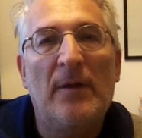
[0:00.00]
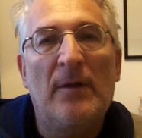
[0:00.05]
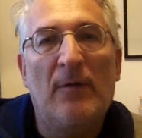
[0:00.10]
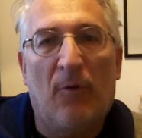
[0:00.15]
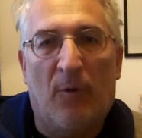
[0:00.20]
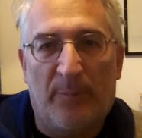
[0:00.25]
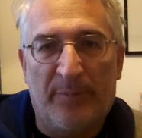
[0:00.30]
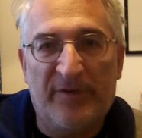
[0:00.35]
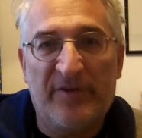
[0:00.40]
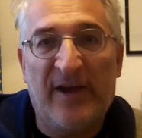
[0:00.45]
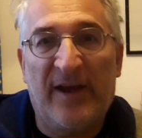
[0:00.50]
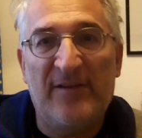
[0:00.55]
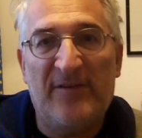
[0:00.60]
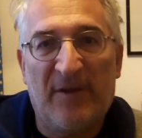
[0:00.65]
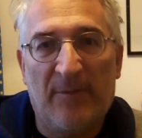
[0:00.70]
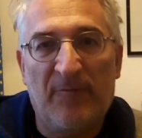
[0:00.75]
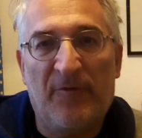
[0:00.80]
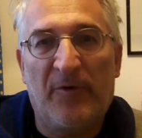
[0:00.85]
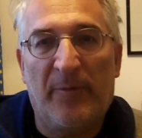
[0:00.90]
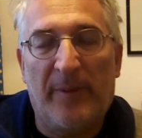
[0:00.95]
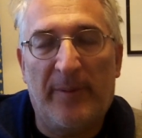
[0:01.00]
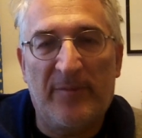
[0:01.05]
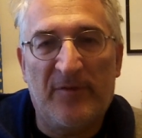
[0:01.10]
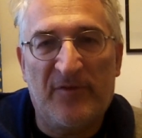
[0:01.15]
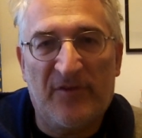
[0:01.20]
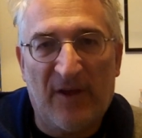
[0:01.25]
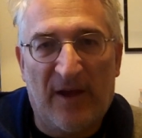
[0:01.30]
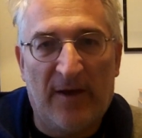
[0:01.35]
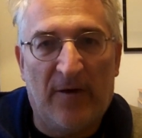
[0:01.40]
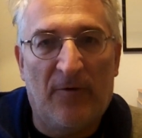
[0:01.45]
or protect him from
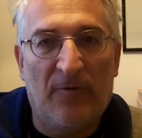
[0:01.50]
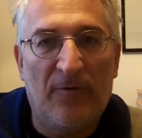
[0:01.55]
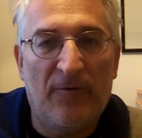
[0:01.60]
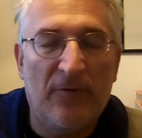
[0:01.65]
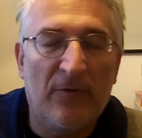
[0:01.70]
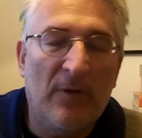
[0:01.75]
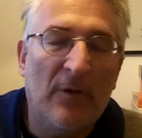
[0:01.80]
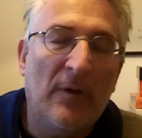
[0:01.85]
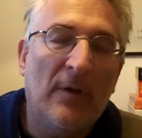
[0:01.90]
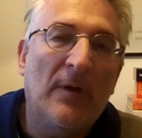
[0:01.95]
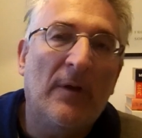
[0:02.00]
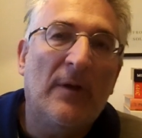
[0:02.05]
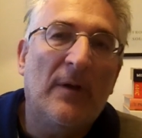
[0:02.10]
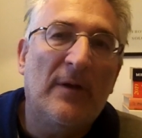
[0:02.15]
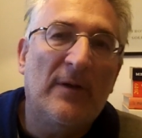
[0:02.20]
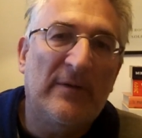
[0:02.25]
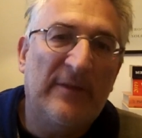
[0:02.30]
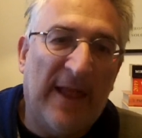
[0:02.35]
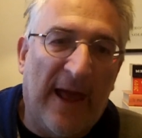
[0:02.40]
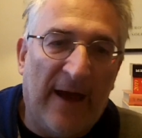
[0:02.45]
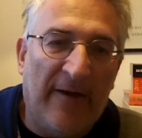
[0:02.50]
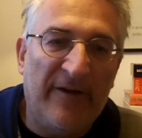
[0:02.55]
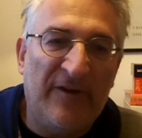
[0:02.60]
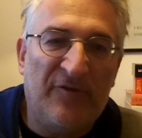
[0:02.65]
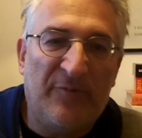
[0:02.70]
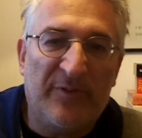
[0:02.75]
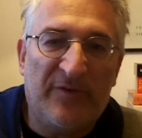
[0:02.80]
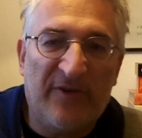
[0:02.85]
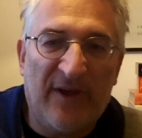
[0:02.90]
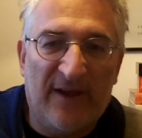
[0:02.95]
himself. Now
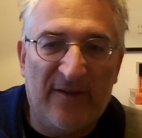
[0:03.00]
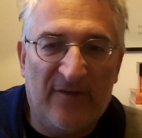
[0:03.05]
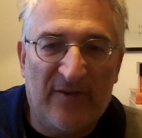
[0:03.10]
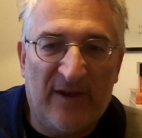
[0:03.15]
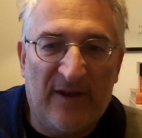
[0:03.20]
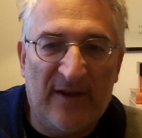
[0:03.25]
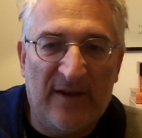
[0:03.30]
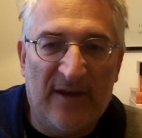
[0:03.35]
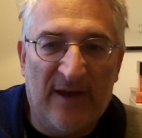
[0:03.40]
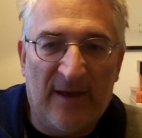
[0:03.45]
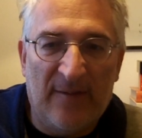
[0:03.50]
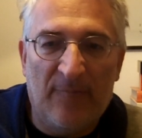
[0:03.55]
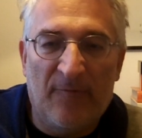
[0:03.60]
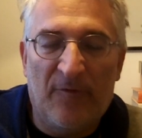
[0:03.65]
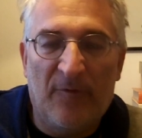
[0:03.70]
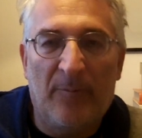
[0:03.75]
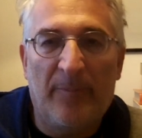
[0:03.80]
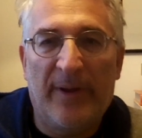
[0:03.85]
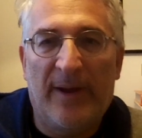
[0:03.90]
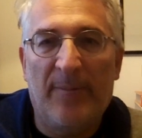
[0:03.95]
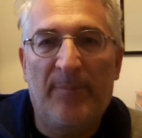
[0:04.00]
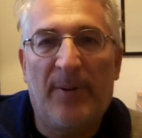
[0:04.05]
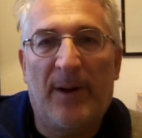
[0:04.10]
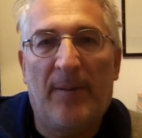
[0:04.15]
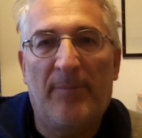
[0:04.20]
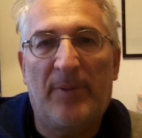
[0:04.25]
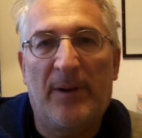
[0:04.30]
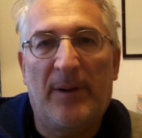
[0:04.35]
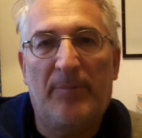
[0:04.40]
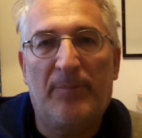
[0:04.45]
he's protecting him from being
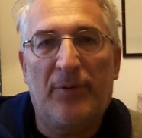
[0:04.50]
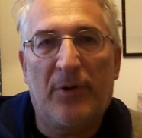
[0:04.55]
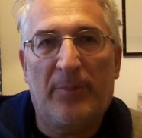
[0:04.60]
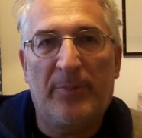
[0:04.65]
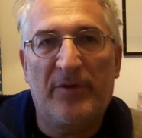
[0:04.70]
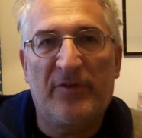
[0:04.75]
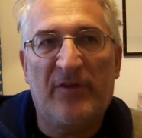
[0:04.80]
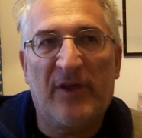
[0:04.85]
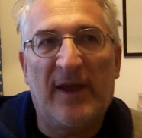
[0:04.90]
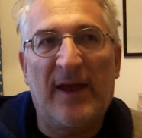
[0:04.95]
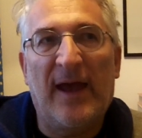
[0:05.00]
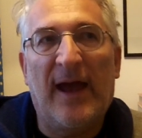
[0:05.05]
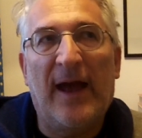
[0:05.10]
public property.